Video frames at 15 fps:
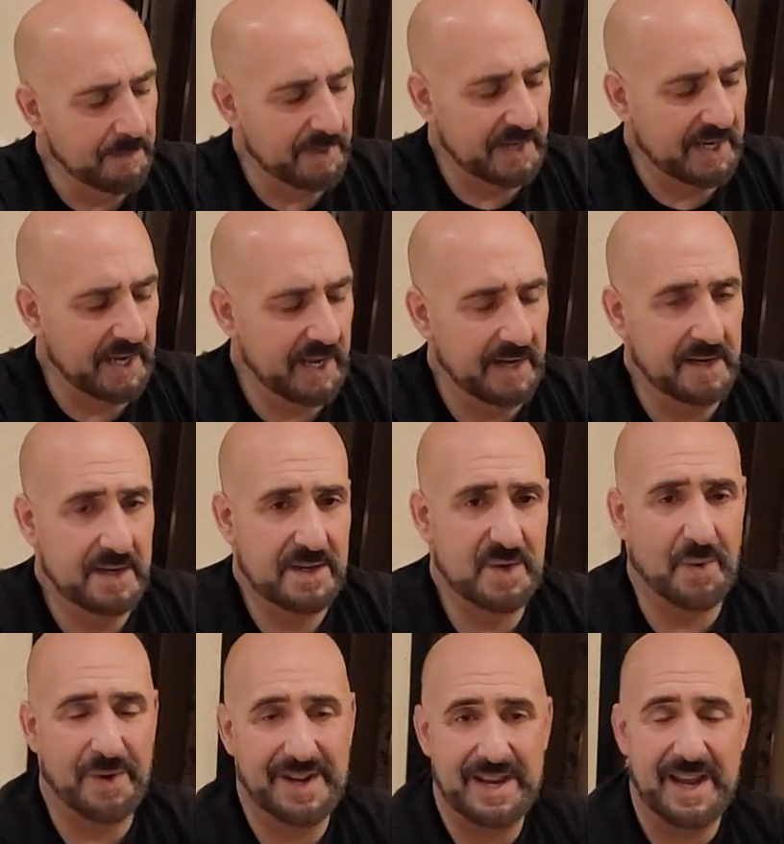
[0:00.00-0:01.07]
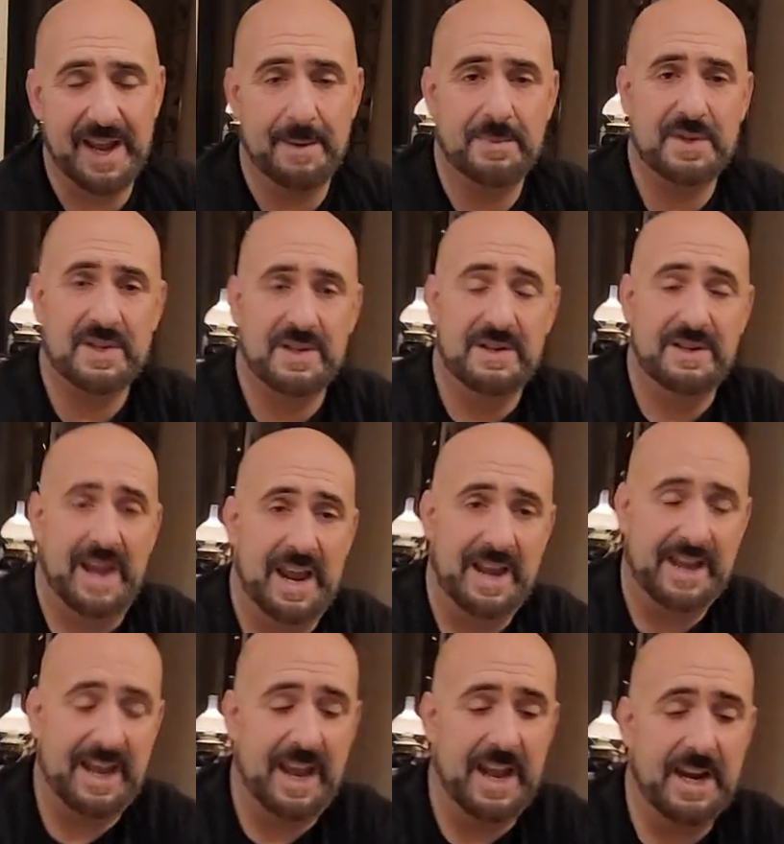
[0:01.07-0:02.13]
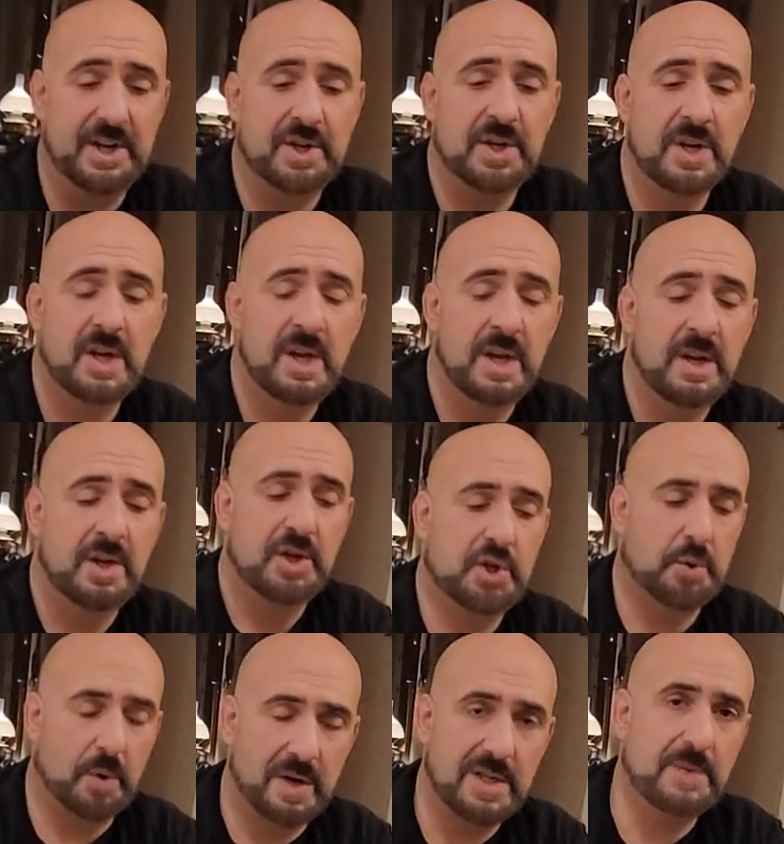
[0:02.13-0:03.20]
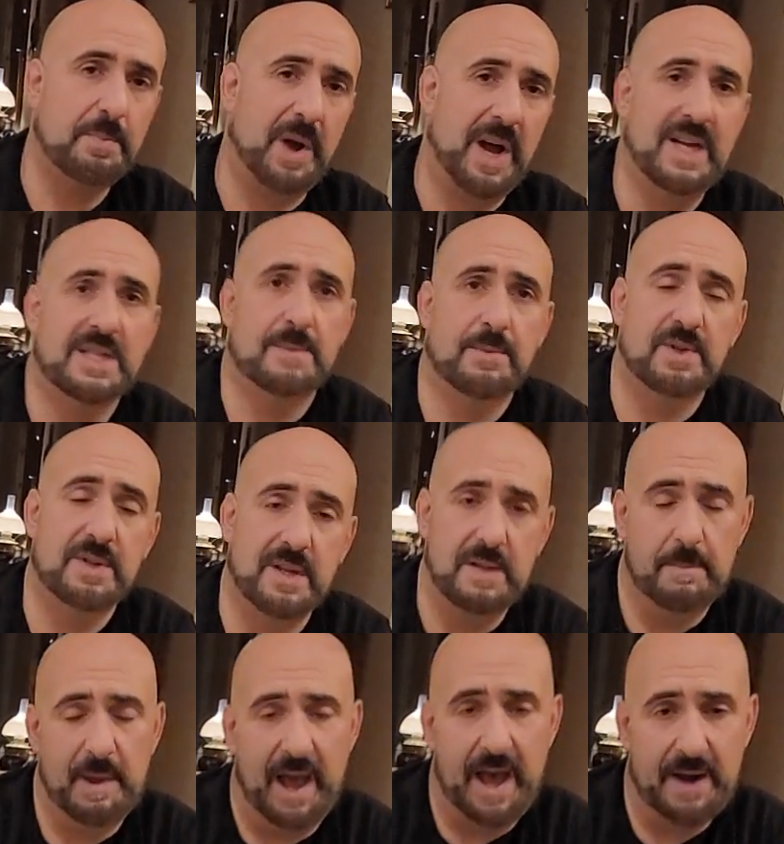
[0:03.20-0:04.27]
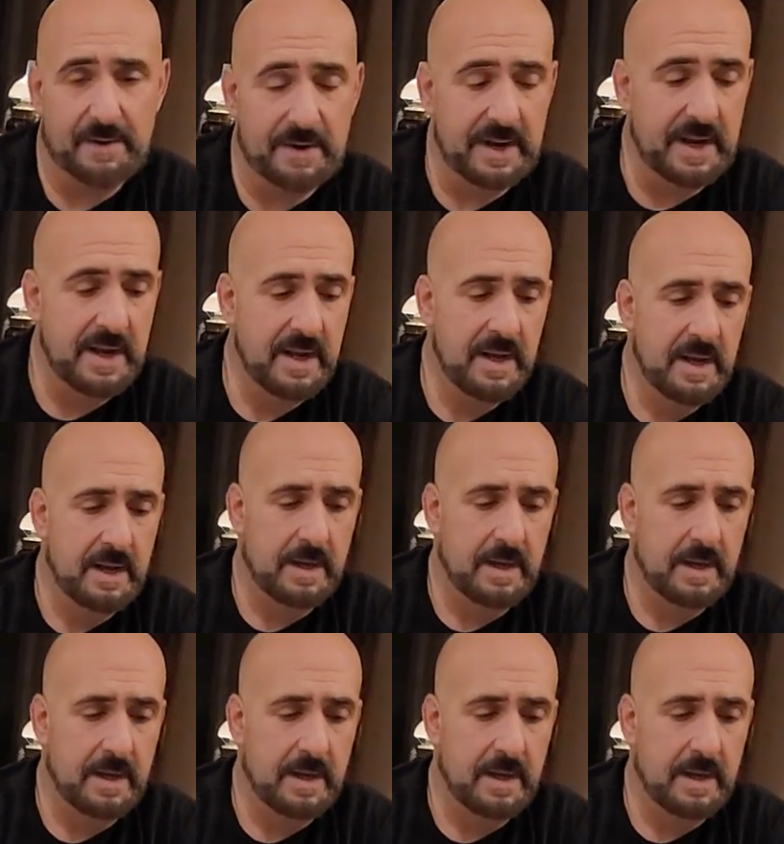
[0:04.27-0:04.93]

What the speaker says: But again, 20 amps, 8 gauge, short as possible to the battery.